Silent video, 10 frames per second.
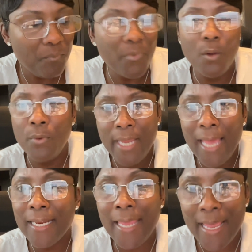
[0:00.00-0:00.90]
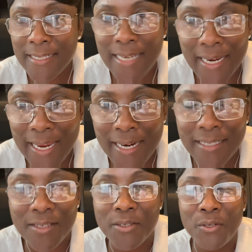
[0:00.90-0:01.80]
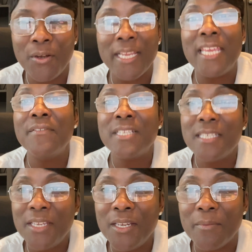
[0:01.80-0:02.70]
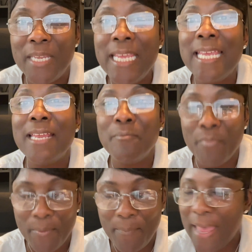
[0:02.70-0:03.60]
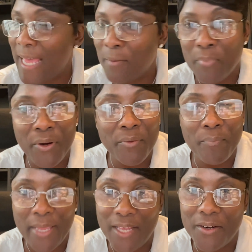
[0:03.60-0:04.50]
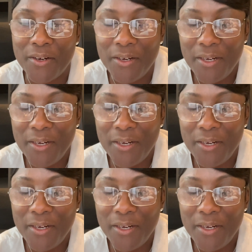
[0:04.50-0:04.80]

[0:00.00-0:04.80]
We got to cast our cares on the Lord. Give it to him. He can bear the burden better.